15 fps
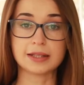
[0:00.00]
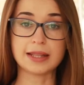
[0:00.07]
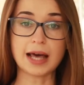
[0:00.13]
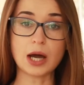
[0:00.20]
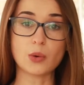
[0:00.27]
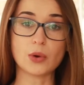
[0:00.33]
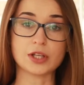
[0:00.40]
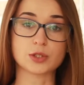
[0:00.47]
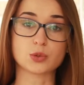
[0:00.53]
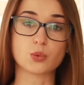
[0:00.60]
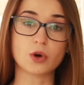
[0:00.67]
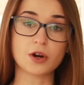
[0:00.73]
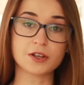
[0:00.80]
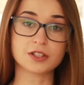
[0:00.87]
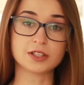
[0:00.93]
Now it's
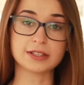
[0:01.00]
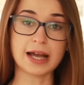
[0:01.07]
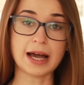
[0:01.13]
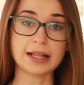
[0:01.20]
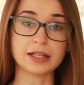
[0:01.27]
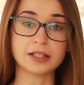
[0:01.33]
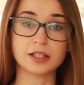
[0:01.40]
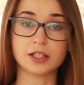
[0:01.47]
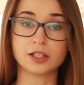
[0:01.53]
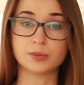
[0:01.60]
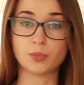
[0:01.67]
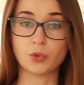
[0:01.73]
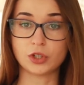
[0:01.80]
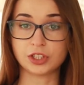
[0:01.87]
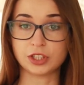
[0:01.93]
worth telling in
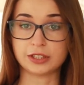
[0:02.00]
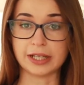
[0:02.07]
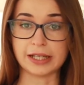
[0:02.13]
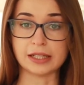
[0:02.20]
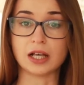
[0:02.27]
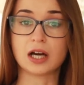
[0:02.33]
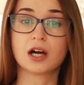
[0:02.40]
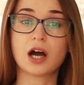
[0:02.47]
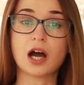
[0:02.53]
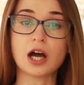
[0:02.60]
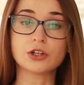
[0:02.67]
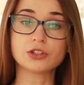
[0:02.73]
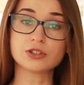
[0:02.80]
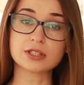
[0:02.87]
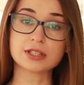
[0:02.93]
more detail
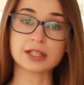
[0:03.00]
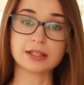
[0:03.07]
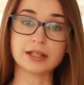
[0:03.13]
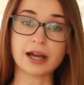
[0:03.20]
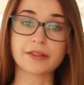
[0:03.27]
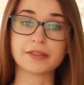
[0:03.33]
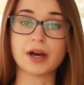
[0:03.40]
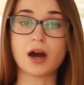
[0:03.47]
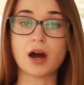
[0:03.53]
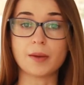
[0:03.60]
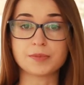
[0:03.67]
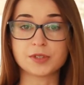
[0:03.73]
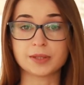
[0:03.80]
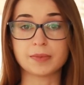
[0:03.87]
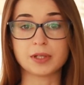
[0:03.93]
how to select the
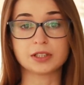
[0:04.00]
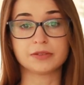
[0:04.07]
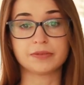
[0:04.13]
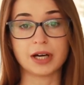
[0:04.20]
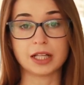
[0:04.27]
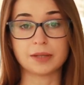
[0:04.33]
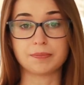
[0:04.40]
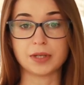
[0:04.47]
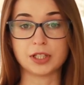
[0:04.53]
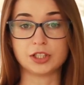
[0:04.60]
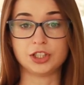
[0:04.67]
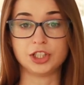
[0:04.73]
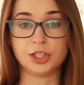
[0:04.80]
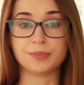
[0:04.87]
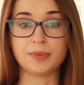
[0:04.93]
optimal
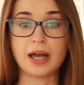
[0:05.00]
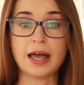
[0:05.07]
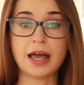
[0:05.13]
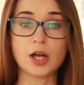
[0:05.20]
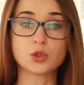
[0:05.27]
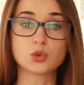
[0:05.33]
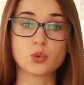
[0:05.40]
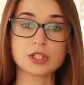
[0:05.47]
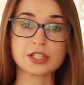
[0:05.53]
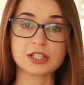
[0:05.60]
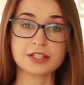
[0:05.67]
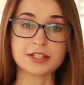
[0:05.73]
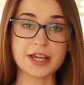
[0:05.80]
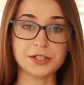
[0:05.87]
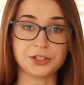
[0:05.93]
development team and what
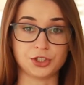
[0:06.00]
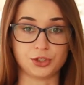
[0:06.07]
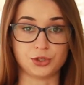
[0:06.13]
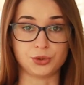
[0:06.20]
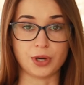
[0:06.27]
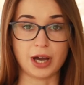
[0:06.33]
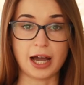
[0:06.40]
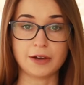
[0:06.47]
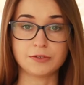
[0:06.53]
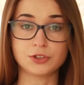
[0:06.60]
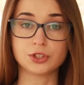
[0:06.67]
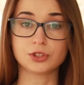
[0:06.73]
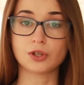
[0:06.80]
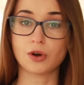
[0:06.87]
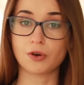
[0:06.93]
stages you have
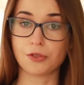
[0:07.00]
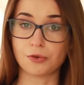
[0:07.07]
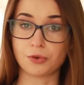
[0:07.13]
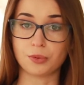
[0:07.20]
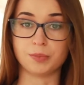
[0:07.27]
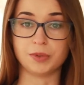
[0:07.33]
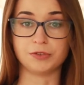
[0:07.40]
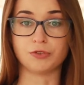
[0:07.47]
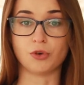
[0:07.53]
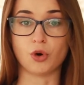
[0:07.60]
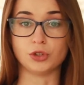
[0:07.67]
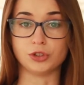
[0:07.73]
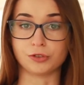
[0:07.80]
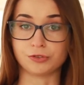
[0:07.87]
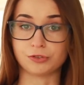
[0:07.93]
to go through
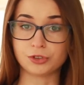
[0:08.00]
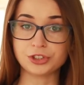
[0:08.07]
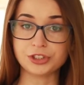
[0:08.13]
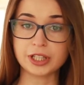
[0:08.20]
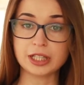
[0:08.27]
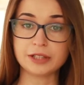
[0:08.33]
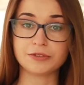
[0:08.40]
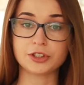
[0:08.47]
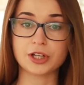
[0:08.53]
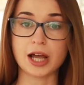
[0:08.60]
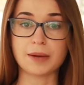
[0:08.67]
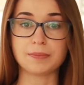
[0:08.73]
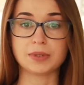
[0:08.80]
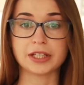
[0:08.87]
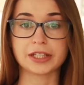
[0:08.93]
before your food delivery
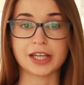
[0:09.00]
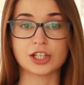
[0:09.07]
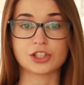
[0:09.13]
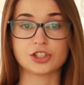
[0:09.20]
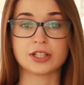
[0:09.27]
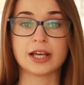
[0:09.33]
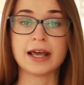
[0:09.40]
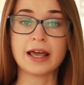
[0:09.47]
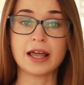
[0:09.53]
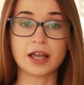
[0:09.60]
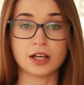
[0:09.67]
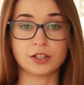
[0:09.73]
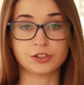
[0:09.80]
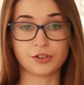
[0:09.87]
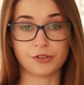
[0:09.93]
application
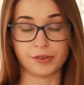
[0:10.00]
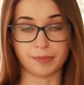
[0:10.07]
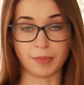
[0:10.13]
enters the